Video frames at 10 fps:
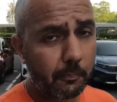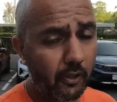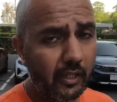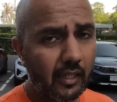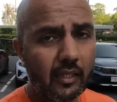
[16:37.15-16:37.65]

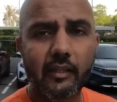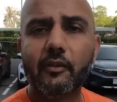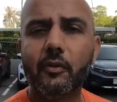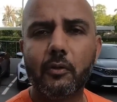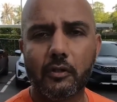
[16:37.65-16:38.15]
point, then
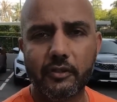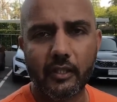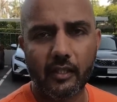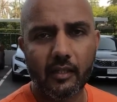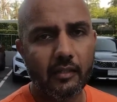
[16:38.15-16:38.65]
do
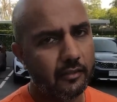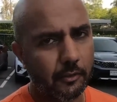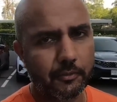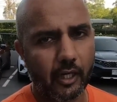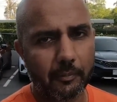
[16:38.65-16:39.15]
consider
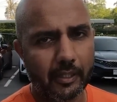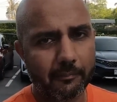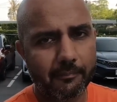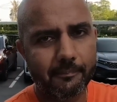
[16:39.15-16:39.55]
subscribing.